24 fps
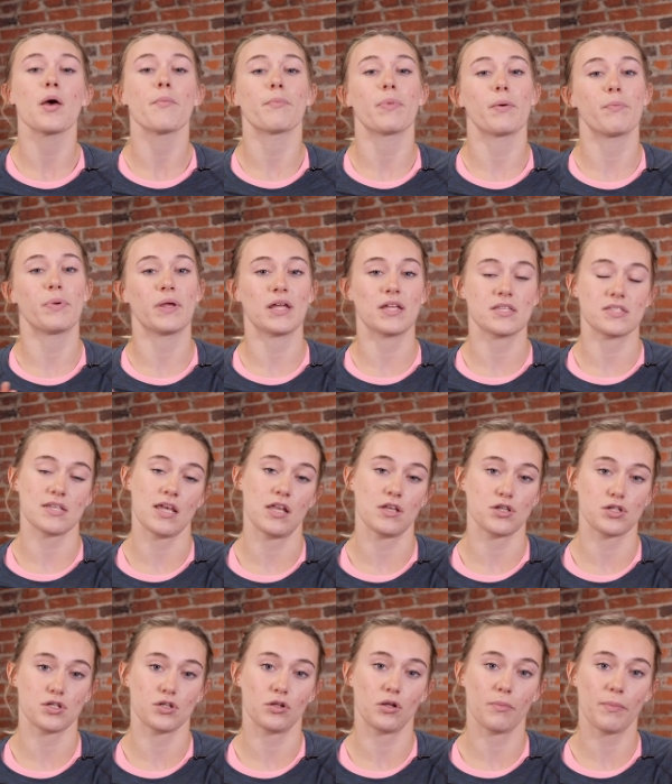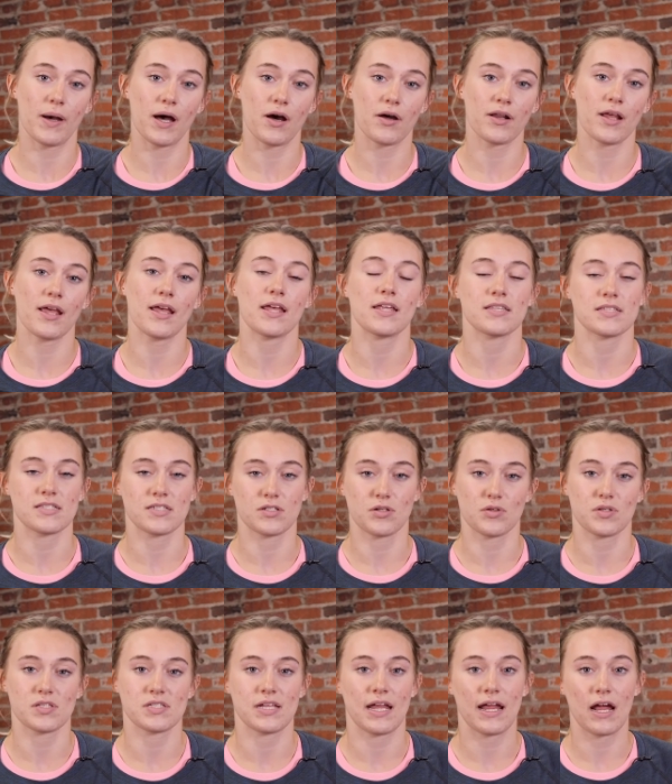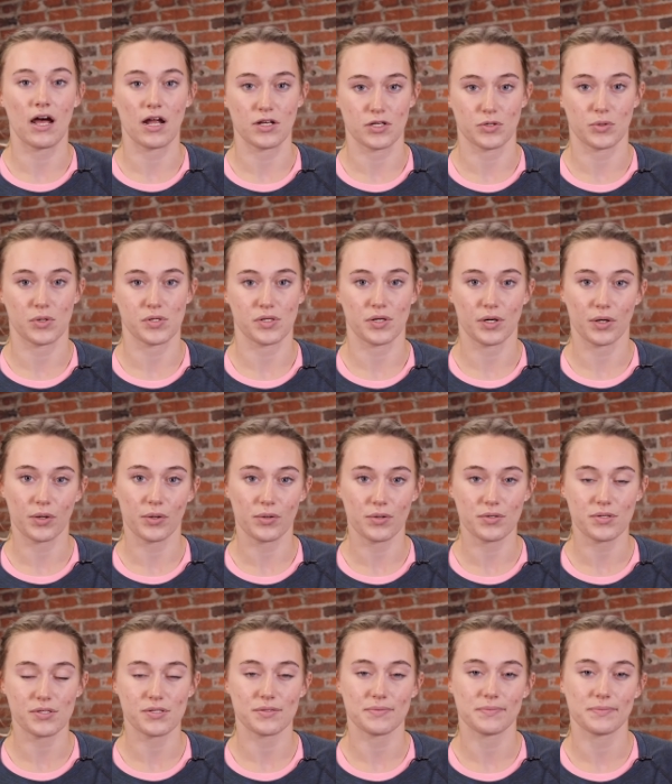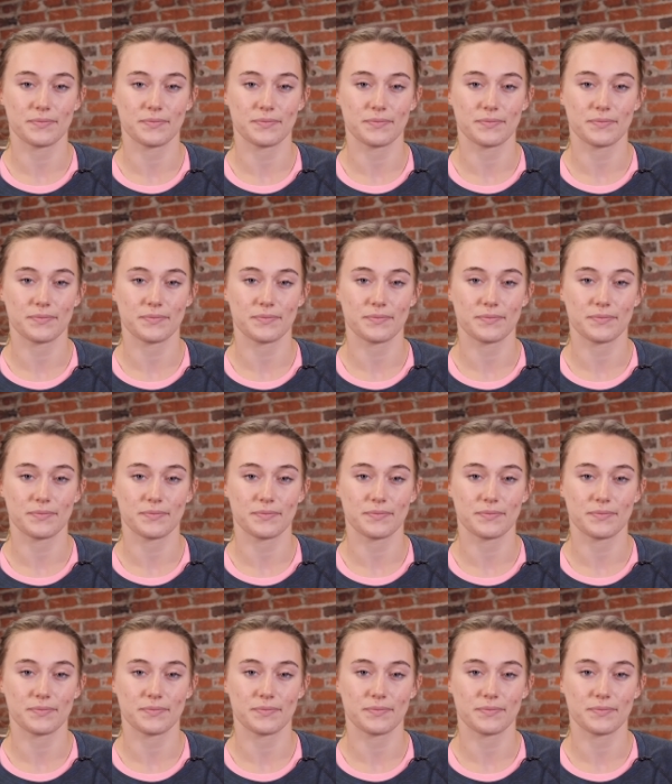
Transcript: but be intentional about it and still stay on towards our goals.